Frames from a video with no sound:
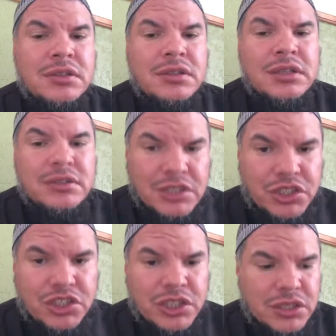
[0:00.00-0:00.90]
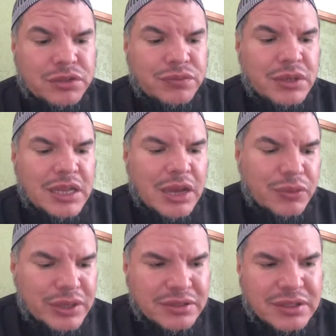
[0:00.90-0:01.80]
and teaching us really how
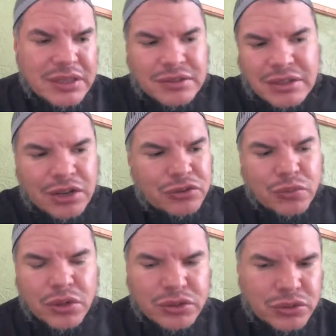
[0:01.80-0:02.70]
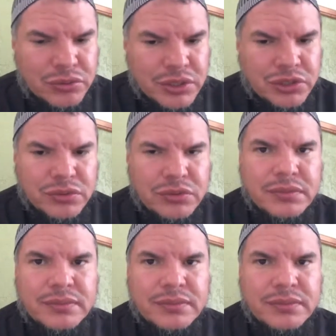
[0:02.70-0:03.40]
it is that scholars work through issues.